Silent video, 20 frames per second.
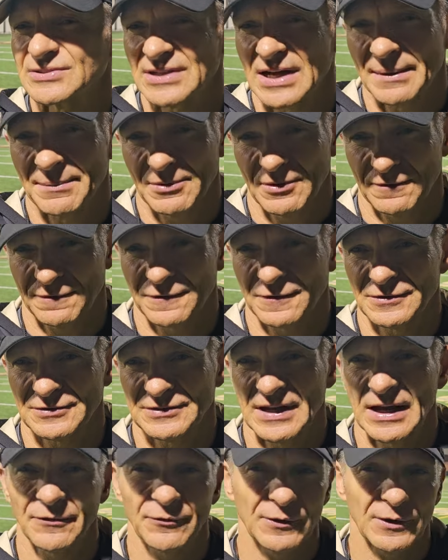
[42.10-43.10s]
job in the
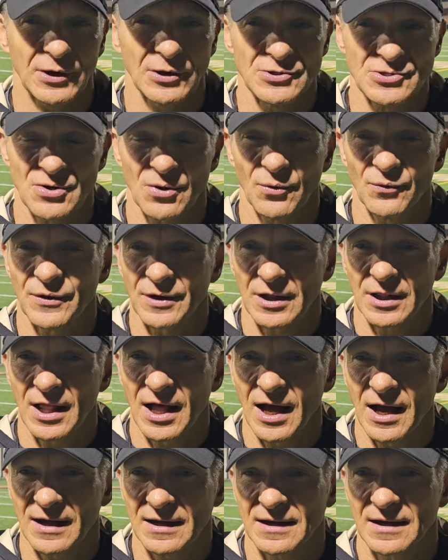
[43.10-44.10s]
first half. We controlled the
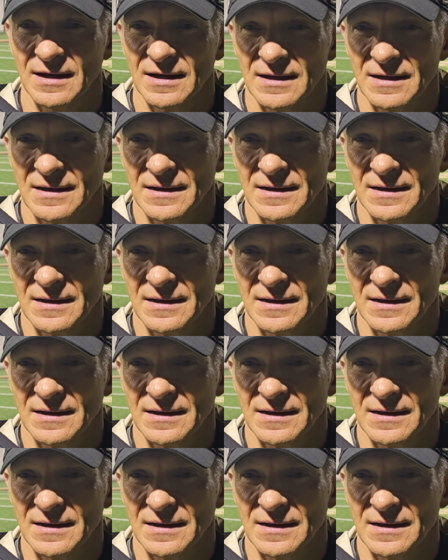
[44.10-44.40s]
clock.